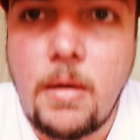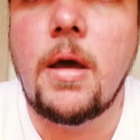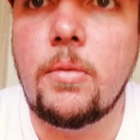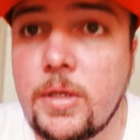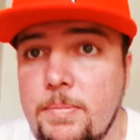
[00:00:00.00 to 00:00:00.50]

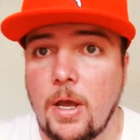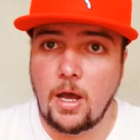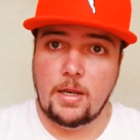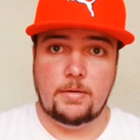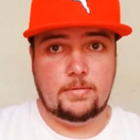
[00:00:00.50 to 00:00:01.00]
It was
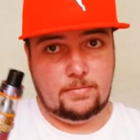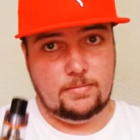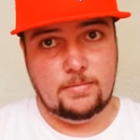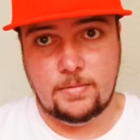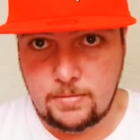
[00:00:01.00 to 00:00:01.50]
behind
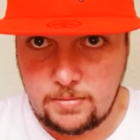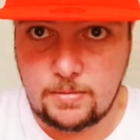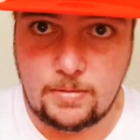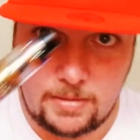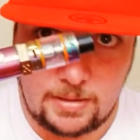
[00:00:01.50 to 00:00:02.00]

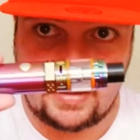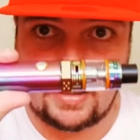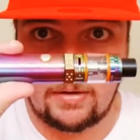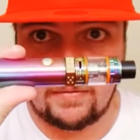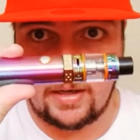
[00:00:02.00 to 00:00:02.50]
this
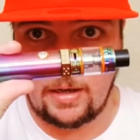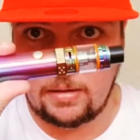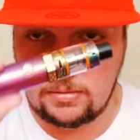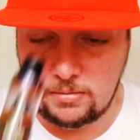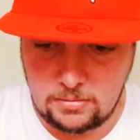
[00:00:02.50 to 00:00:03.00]
thing over here,
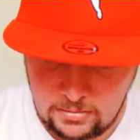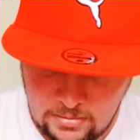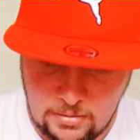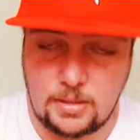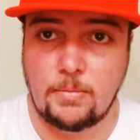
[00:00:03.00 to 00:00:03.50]

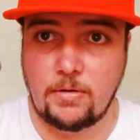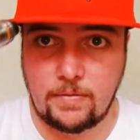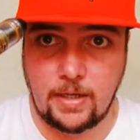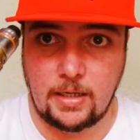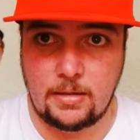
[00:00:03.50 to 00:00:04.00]
the Smoke
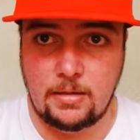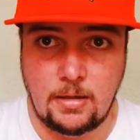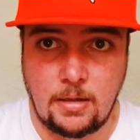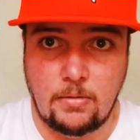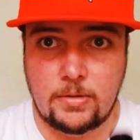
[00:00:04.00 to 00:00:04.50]
V8. It
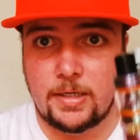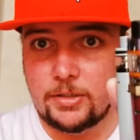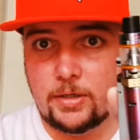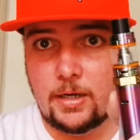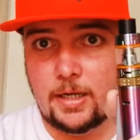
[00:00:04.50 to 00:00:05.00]
was
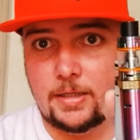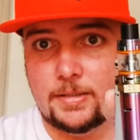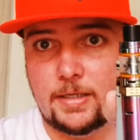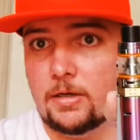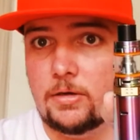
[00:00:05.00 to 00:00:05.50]
literally like
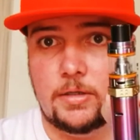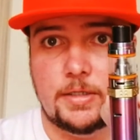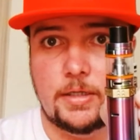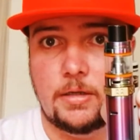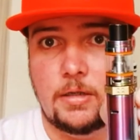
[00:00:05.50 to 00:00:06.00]
this and I could not
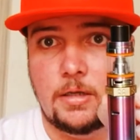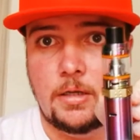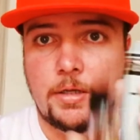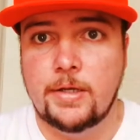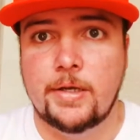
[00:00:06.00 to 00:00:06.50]
see it.
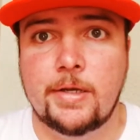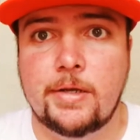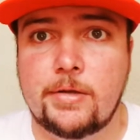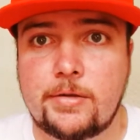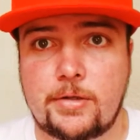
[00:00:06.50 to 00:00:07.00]

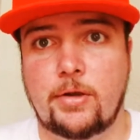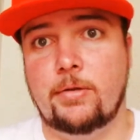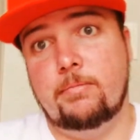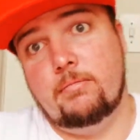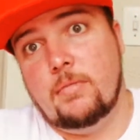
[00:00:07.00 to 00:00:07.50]
So
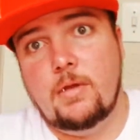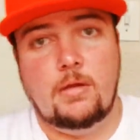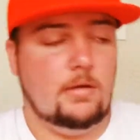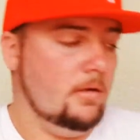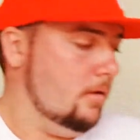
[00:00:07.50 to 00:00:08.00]

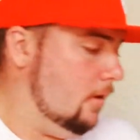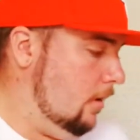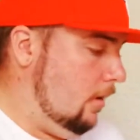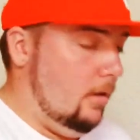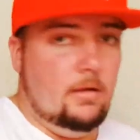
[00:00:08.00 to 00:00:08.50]

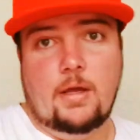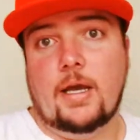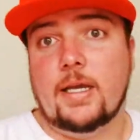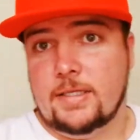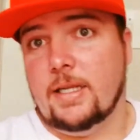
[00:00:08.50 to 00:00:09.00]
I
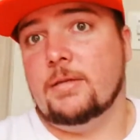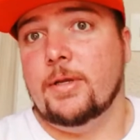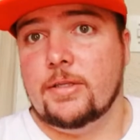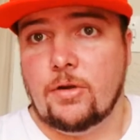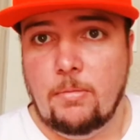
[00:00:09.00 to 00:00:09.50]
guess that does
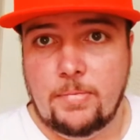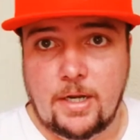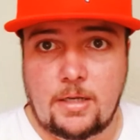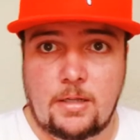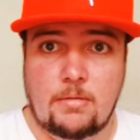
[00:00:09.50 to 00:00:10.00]
mean it's
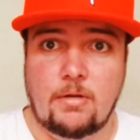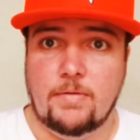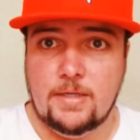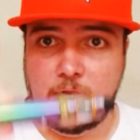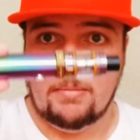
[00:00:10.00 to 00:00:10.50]
compact if
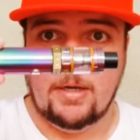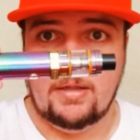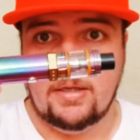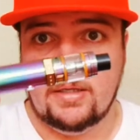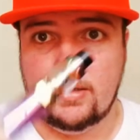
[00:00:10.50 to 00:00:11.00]
it's hiding
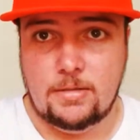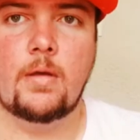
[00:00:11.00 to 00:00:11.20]
behind this.